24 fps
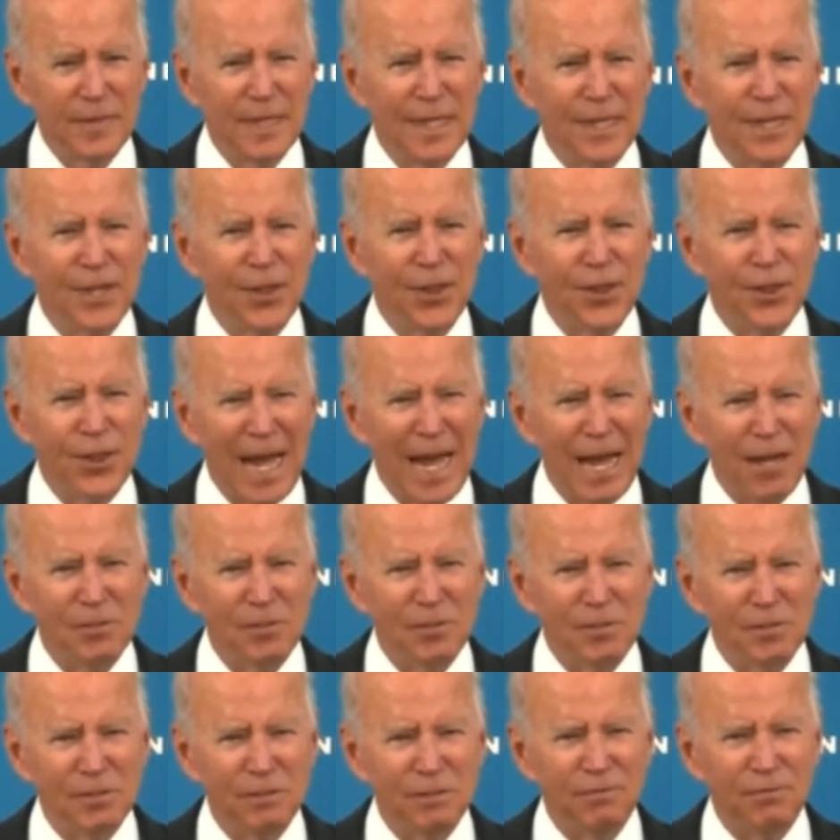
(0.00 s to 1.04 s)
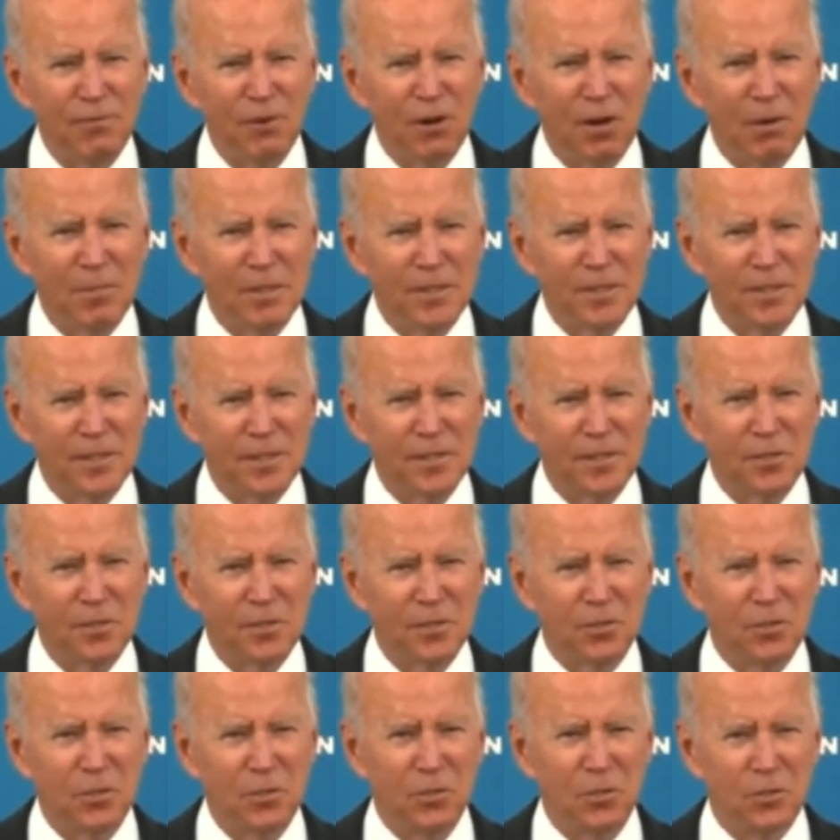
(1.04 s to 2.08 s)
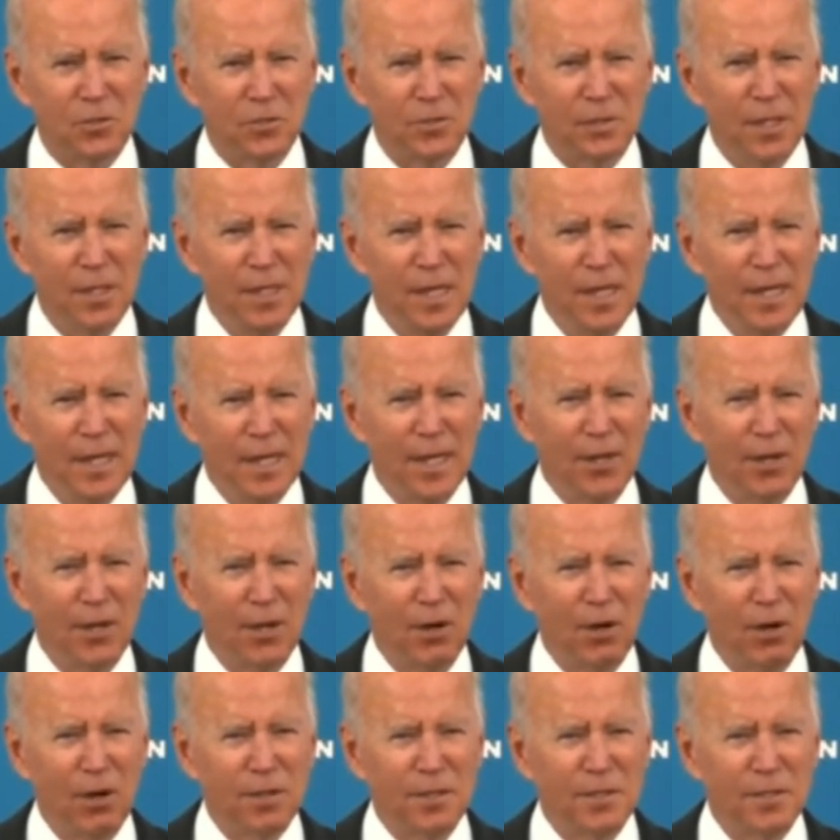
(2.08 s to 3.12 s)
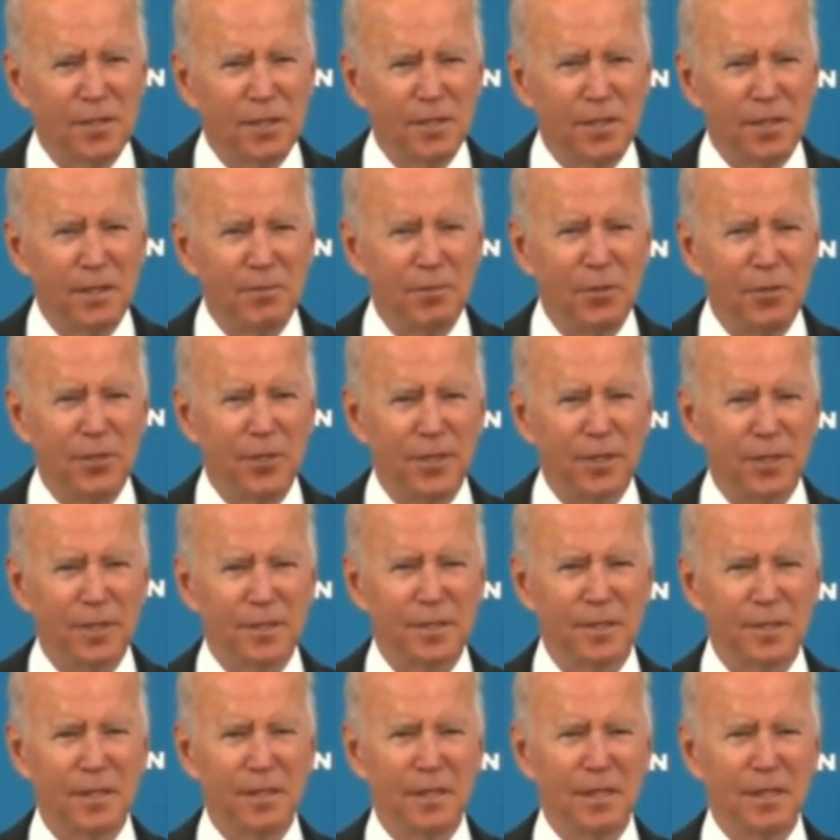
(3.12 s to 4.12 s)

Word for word: and thousands of pharmacies and schools in our hardest hit communities.